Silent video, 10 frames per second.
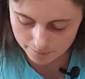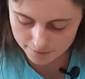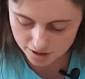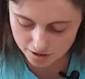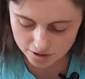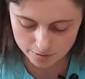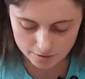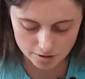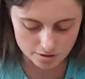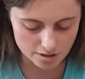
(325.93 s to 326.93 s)
So
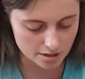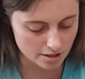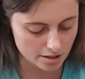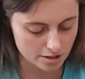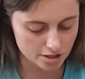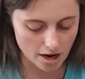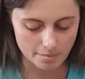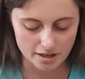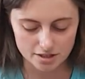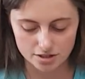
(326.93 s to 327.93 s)
just using the
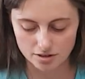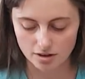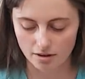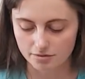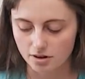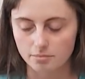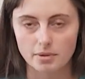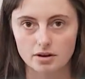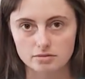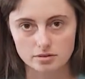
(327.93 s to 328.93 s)
sharp edge. So I've got a
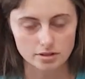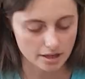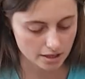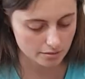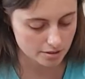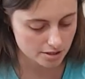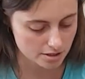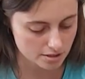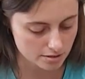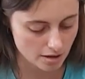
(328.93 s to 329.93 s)
metal ruler here, which
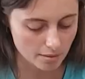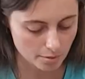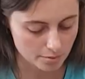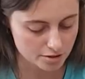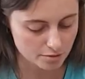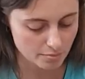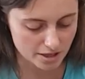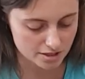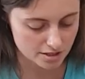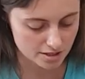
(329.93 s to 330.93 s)
is, I probably should have
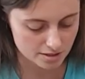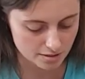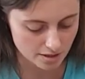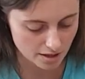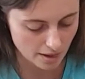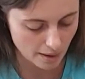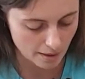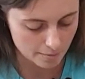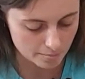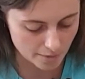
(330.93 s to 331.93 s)
mentioned, is
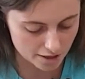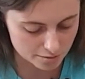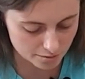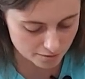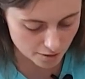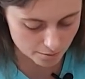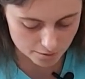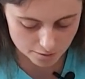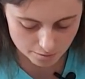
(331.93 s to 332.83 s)
much preferable to a